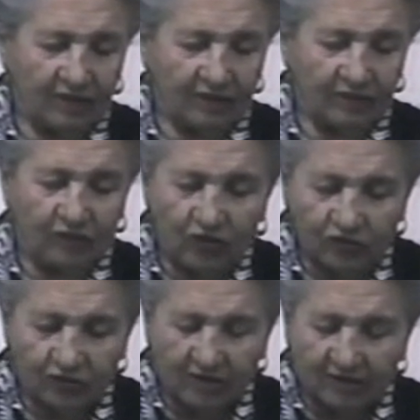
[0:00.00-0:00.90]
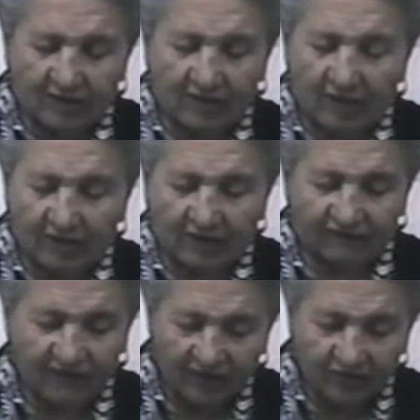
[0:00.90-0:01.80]
our emotions and our
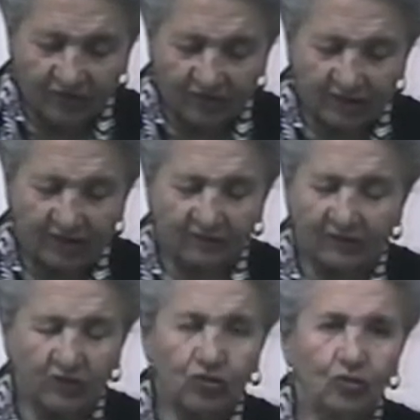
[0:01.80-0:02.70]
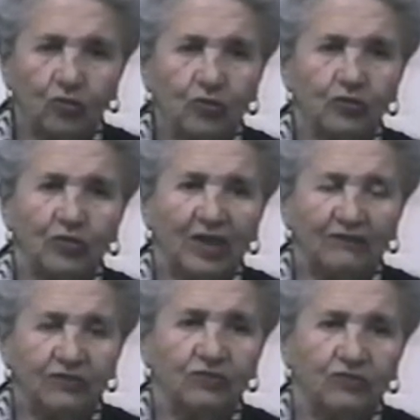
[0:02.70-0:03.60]
affections and do what we
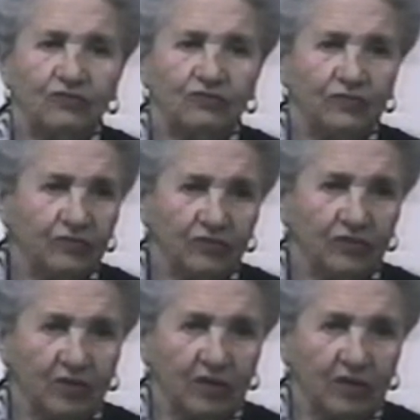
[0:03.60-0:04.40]
have to do for